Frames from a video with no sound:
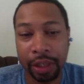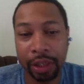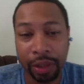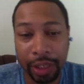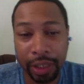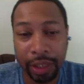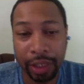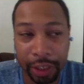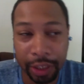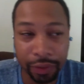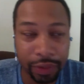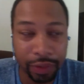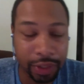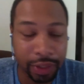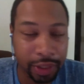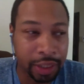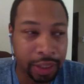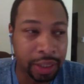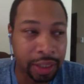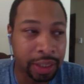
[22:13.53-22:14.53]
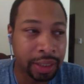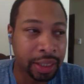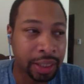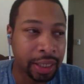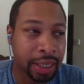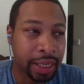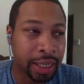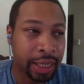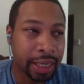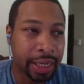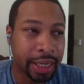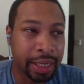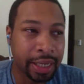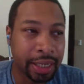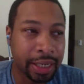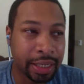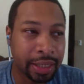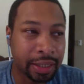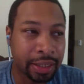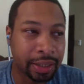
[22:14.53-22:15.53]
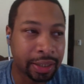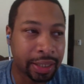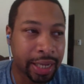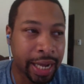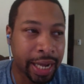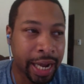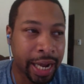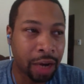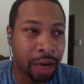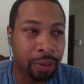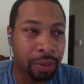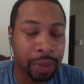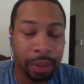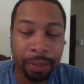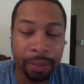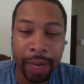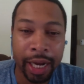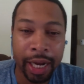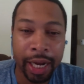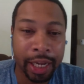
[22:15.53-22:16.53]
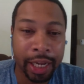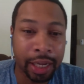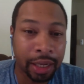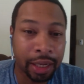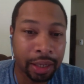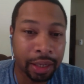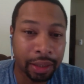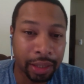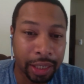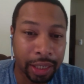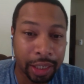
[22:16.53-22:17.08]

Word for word: The only difference mm-hmm. is is I'll be buying